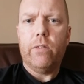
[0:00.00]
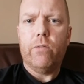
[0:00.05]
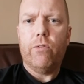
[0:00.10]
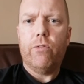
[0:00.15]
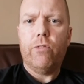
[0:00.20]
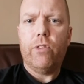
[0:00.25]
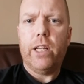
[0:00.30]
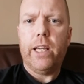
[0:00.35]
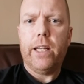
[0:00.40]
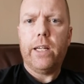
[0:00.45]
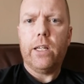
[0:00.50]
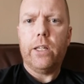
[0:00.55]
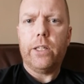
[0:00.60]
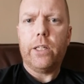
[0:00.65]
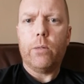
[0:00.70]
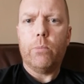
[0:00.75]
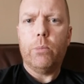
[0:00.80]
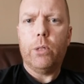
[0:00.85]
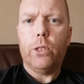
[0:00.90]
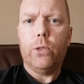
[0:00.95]
inflate
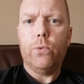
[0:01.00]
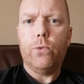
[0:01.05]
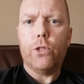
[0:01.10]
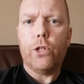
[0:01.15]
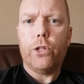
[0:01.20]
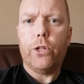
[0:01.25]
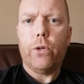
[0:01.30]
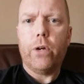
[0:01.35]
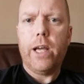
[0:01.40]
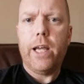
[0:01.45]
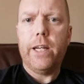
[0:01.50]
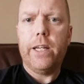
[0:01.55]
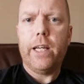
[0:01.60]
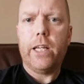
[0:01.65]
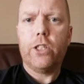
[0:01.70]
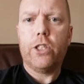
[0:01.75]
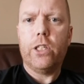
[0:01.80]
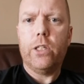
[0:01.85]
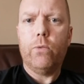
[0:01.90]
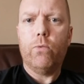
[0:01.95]
like a balloon, so your hand
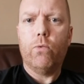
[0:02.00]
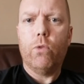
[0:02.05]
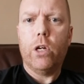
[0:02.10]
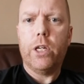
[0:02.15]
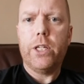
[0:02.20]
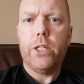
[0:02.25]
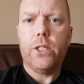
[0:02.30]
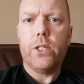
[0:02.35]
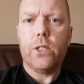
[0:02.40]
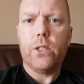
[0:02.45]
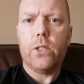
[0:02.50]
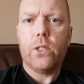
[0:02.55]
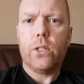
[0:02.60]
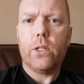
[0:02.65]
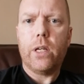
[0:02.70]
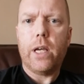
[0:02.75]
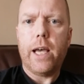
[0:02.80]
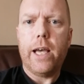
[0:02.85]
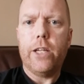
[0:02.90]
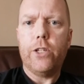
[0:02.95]
actually
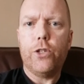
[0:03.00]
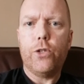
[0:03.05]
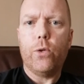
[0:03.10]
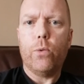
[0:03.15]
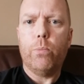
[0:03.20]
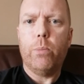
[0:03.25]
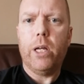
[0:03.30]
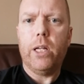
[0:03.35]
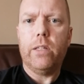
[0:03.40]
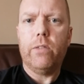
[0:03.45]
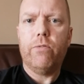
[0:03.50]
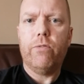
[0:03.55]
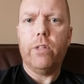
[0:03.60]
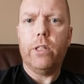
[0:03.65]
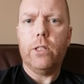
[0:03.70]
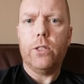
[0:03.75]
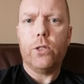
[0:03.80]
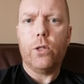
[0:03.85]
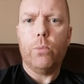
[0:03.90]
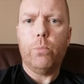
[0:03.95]
rises as your belly
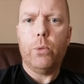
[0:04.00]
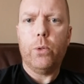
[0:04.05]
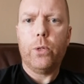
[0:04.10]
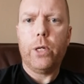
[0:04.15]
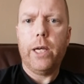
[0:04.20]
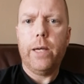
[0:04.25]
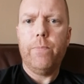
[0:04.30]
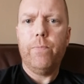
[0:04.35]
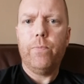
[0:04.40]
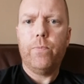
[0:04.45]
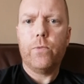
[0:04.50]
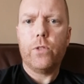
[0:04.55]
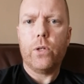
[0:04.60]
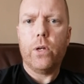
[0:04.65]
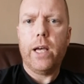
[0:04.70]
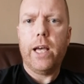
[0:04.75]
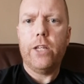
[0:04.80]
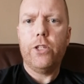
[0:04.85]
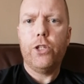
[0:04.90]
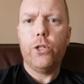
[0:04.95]
fills up, okay?
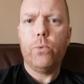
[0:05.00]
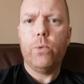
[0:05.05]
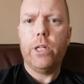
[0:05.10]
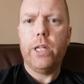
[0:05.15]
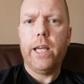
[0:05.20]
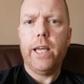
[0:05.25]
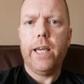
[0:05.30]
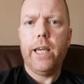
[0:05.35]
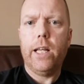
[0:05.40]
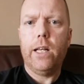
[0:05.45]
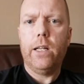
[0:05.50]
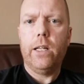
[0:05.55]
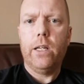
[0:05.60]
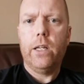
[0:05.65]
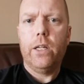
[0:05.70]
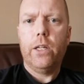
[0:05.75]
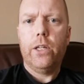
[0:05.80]
So as you inhale,